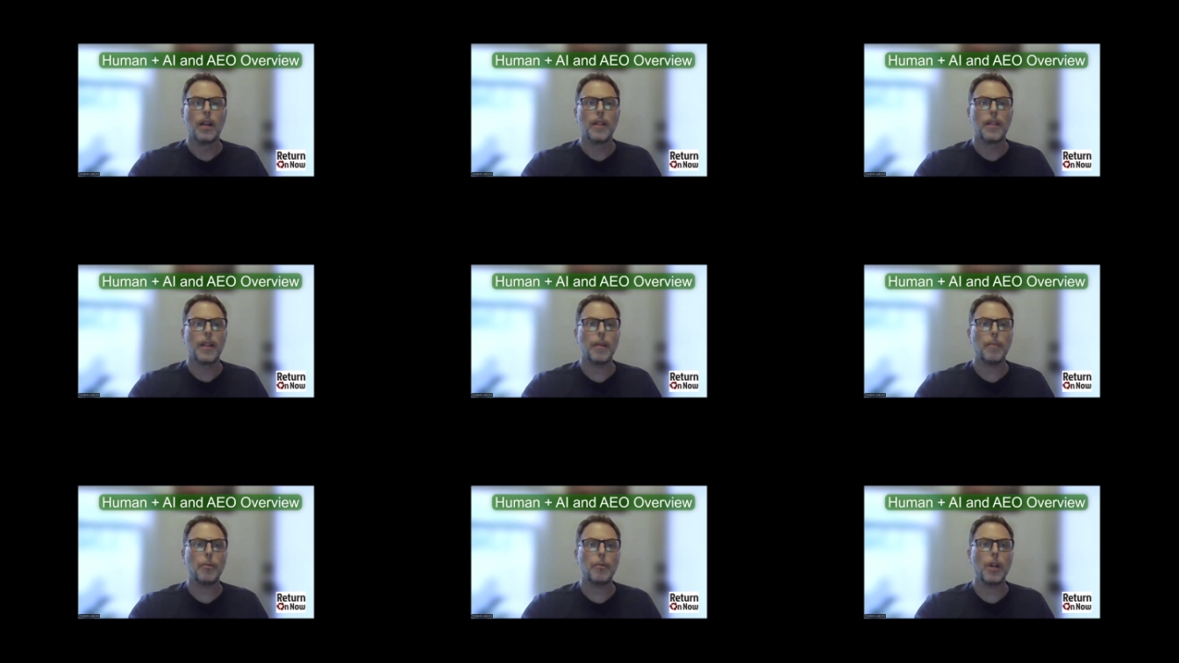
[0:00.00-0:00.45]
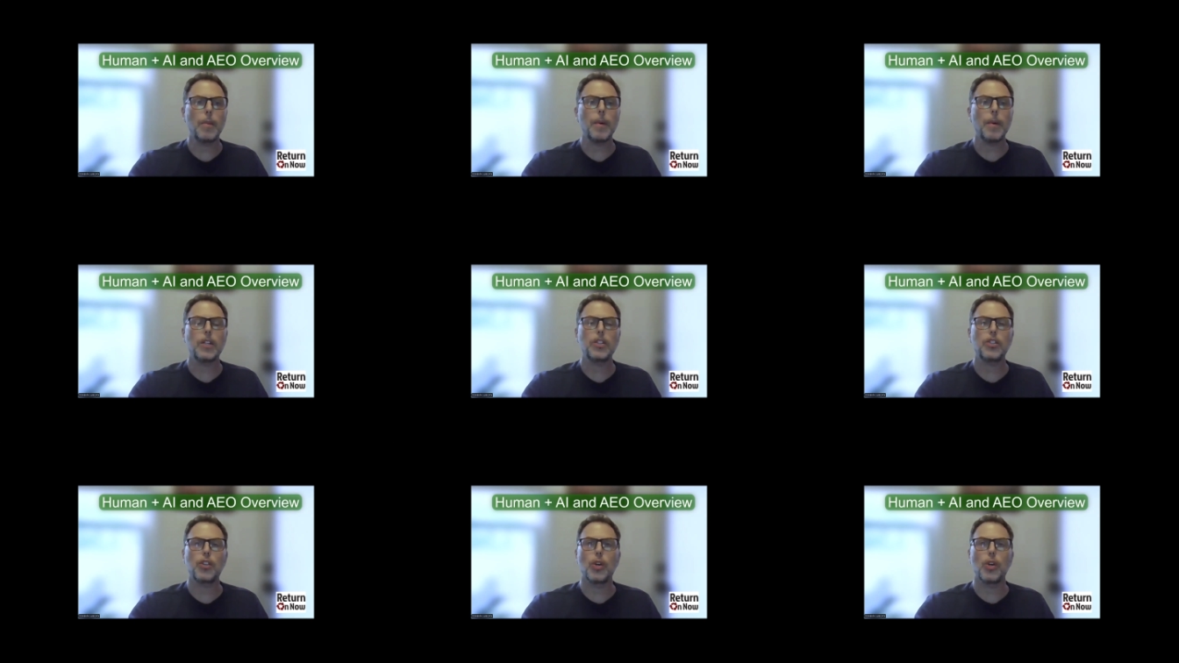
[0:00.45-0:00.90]
that pretty
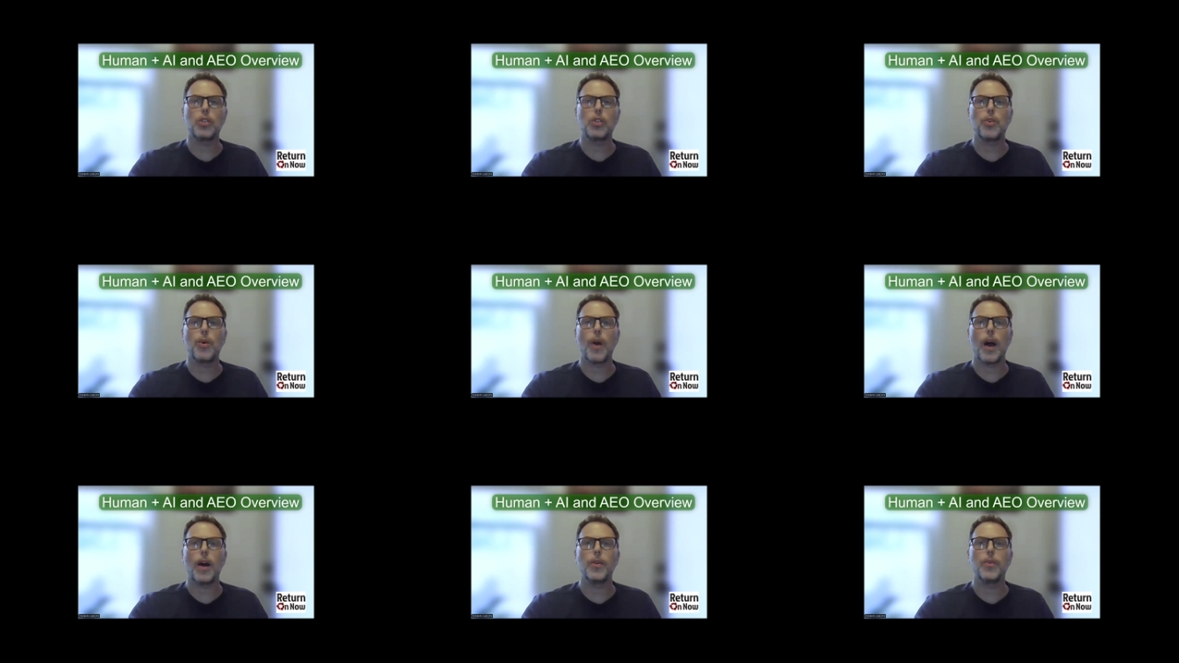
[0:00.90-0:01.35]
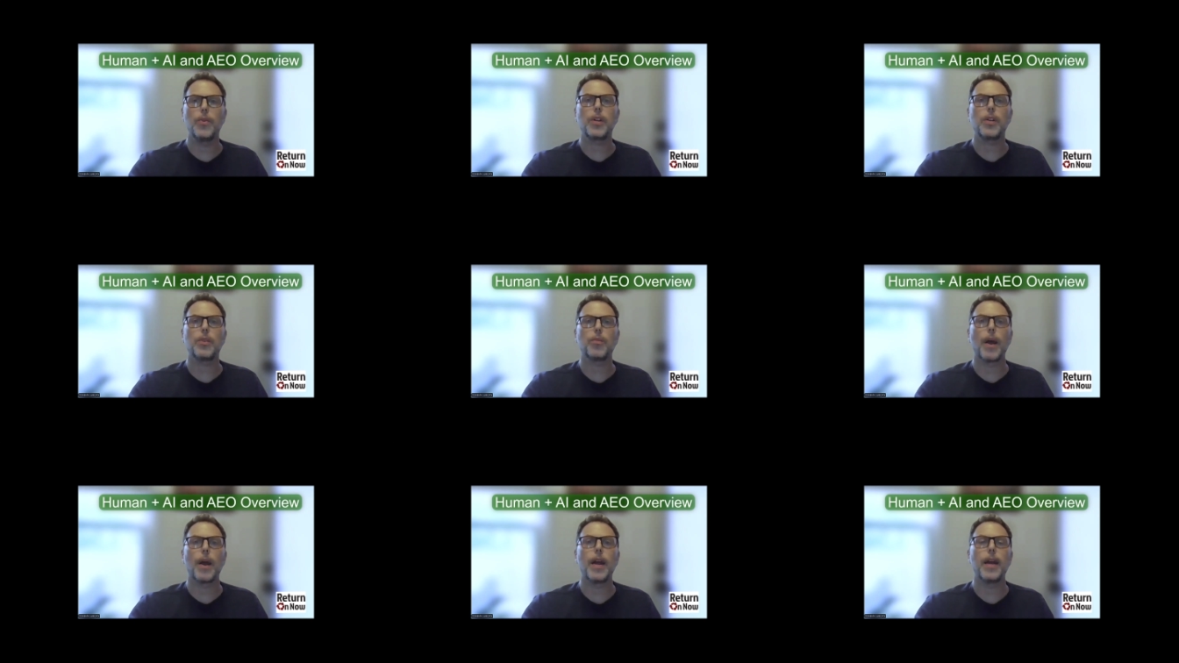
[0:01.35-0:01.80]
much shows you how you
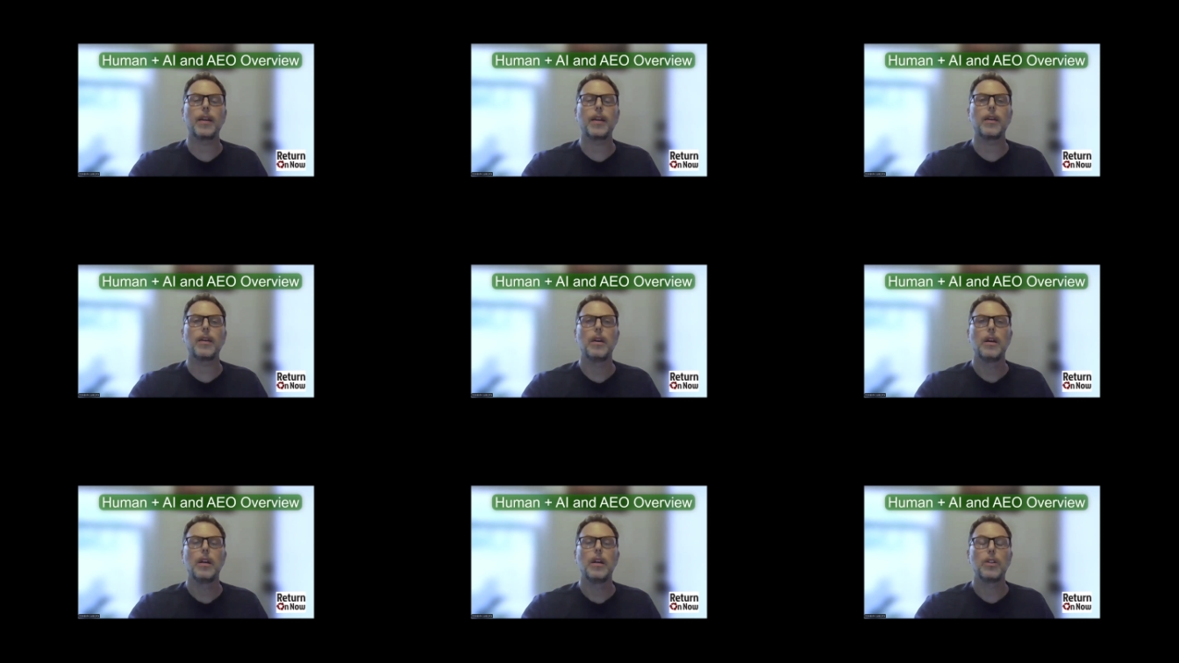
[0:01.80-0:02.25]
can rank